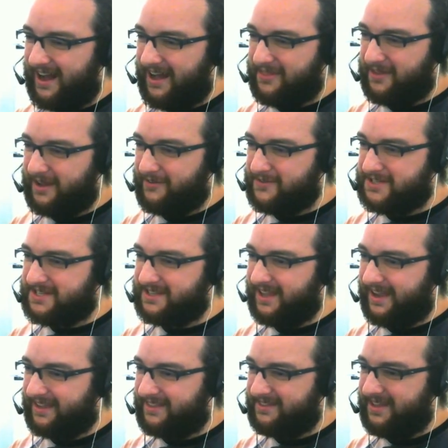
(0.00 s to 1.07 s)
I think I was
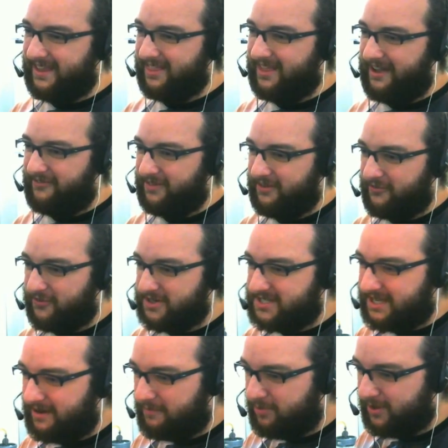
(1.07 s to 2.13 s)
like 11 the first
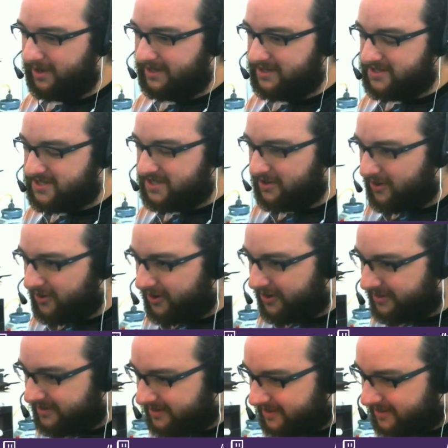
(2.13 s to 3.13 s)
time I played this, so hold on.